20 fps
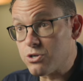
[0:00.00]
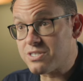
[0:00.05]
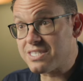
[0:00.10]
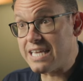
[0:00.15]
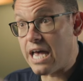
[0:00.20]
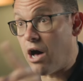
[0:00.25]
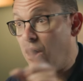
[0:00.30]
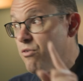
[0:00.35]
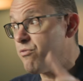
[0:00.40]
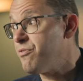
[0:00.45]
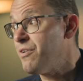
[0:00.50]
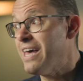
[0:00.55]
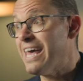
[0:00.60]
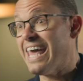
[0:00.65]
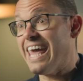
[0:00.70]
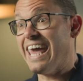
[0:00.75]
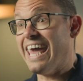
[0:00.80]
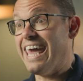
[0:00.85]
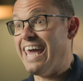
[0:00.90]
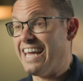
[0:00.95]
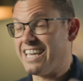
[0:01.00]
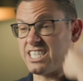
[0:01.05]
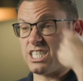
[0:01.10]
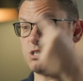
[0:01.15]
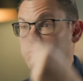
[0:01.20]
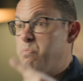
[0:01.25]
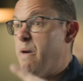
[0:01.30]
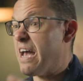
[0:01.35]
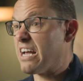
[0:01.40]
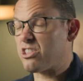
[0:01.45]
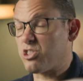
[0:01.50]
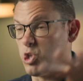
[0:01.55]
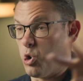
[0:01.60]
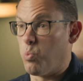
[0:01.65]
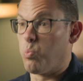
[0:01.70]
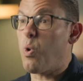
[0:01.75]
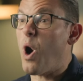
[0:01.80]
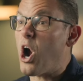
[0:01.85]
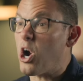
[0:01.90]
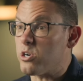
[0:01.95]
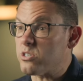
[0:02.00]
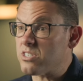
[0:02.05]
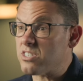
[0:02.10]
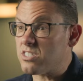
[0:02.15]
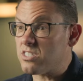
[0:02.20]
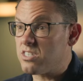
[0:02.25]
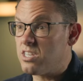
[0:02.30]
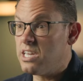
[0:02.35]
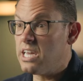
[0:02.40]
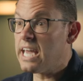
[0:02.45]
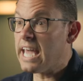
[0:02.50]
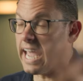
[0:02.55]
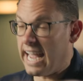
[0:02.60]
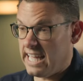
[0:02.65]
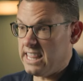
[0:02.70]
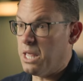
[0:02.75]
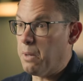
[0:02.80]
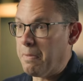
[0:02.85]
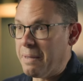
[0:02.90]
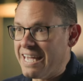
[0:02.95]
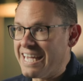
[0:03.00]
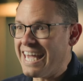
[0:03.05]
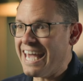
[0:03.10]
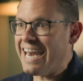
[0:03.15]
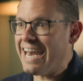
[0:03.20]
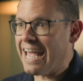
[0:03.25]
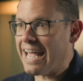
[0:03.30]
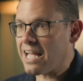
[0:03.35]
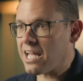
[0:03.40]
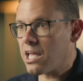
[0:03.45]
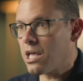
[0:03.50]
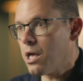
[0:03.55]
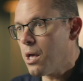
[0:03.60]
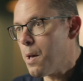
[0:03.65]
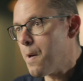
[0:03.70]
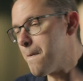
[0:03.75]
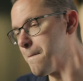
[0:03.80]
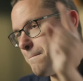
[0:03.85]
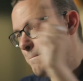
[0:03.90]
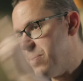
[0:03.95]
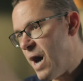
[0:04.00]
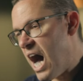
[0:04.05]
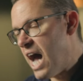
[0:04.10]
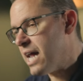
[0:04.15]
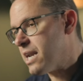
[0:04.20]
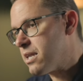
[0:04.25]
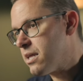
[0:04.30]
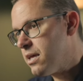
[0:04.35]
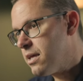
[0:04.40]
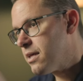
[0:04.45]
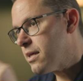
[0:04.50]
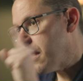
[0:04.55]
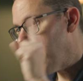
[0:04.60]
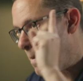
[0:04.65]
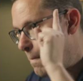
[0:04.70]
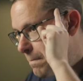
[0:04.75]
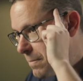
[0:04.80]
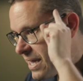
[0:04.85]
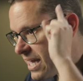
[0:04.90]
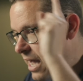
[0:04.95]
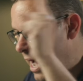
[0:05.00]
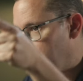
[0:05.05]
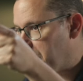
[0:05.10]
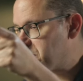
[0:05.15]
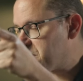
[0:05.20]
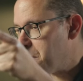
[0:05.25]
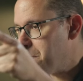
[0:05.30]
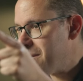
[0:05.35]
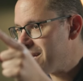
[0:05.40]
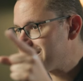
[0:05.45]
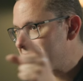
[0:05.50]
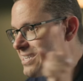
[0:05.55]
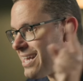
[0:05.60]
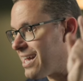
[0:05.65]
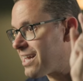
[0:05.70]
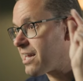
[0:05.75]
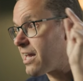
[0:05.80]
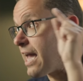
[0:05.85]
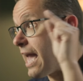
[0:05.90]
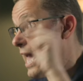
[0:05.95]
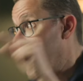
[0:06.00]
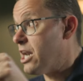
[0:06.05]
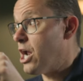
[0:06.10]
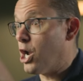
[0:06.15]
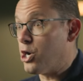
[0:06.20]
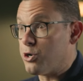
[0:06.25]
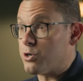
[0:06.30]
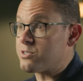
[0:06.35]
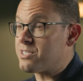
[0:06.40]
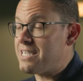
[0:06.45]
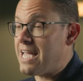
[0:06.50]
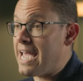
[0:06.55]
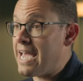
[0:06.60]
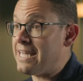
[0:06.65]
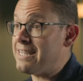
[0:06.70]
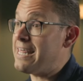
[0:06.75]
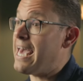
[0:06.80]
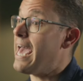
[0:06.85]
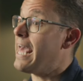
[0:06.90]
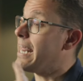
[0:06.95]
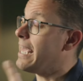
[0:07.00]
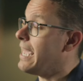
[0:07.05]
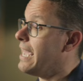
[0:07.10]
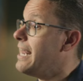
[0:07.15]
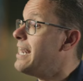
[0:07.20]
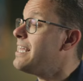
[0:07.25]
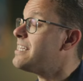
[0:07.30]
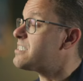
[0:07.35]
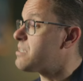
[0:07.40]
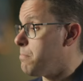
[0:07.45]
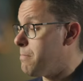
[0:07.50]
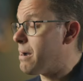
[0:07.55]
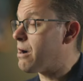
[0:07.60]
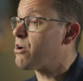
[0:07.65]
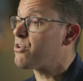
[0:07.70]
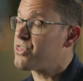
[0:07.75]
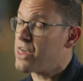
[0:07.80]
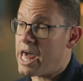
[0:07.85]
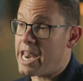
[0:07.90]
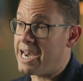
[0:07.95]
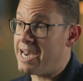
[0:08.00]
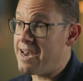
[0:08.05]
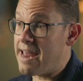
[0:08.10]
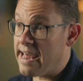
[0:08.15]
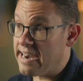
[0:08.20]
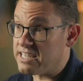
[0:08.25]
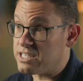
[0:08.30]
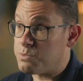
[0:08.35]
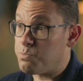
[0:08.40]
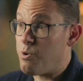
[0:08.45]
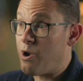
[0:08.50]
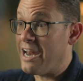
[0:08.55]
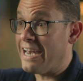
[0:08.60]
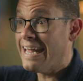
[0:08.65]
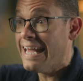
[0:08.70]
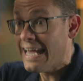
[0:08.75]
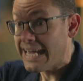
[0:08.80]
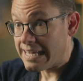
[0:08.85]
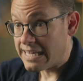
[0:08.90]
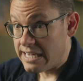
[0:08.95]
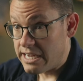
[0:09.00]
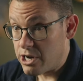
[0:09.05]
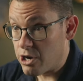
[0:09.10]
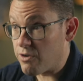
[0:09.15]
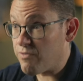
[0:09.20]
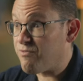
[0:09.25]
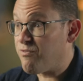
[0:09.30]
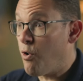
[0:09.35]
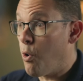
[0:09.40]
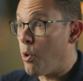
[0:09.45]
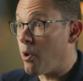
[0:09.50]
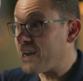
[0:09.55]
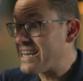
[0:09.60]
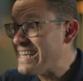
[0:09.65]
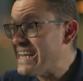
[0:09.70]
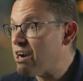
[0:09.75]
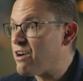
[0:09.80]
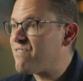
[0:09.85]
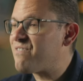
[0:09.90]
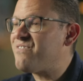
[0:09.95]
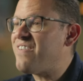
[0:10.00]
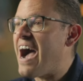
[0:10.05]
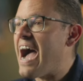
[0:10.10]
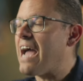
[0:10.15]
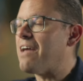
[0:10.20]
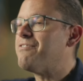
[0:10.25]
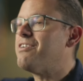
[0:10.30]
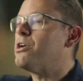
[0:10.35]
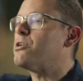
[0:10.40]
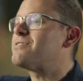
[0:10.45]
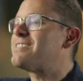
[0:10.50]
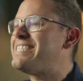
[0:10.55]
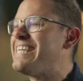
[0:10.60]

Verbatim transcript: yourself, expect the worst in the beginning, but be optimistic and understand that it is a marathon and not a sprint. Year 4, year 5, year